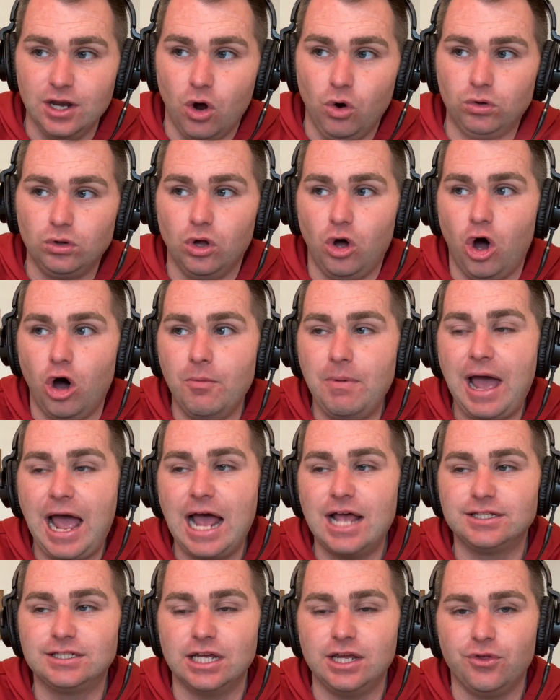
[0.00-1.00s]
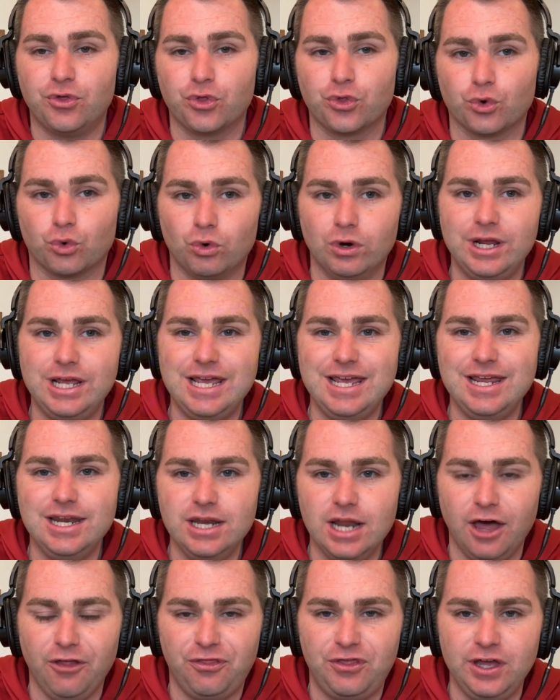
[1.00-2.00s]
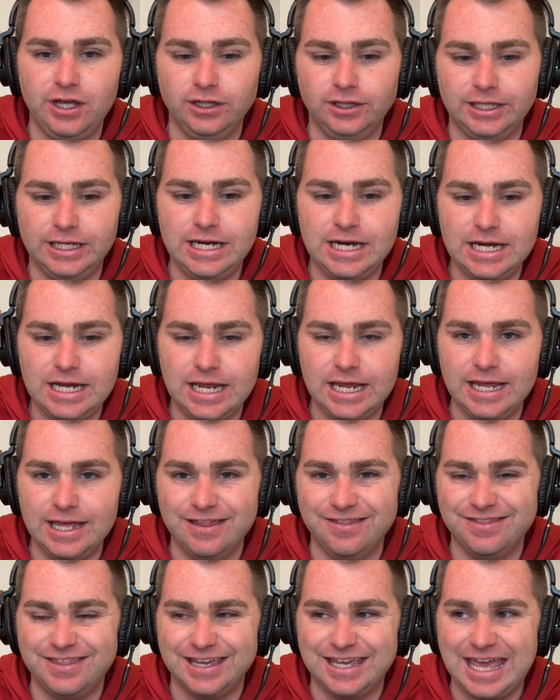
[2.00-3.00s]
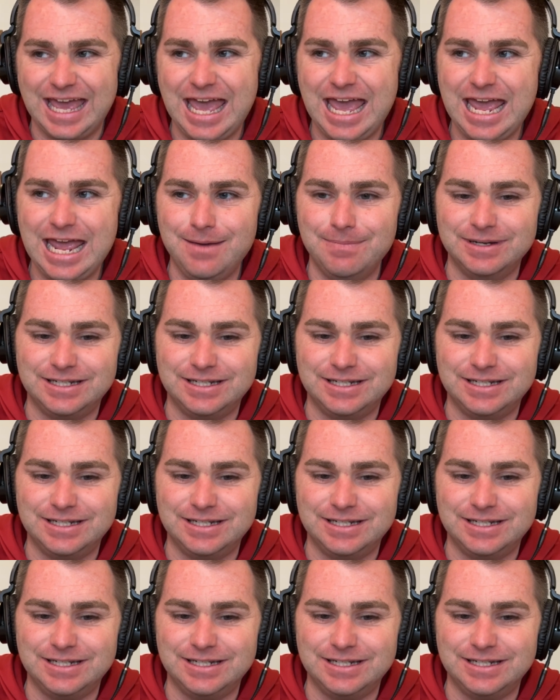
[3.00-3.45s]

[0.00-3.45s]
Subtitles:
Oklahoma has a 3-0 lead in the game,